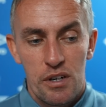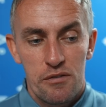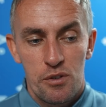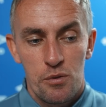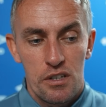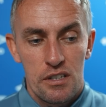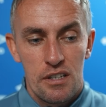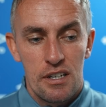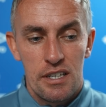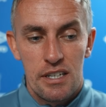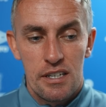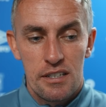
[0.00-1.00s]
Everyone in the
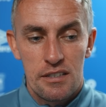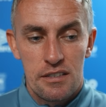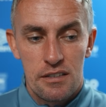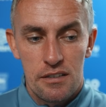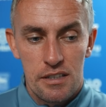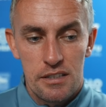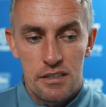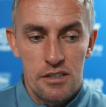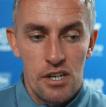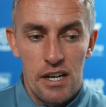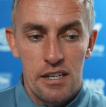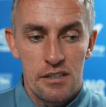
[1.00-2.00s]
league is a
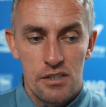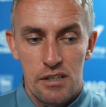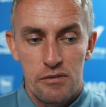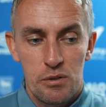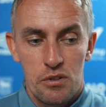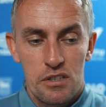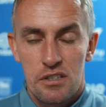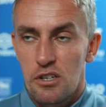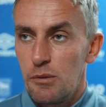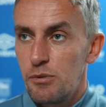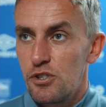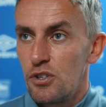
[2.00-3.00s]
challenge. Everyone is
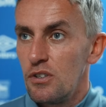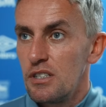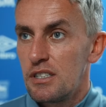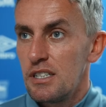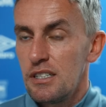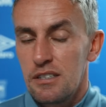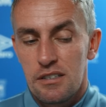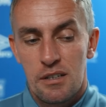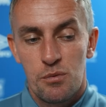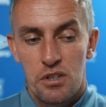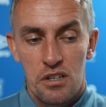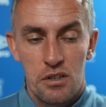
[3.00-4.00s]
an opportunity. And
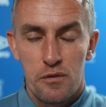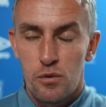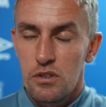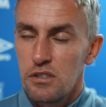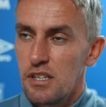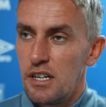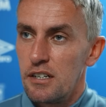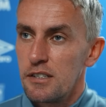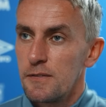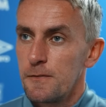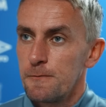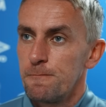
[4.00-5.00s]
we've got another one on Saturday.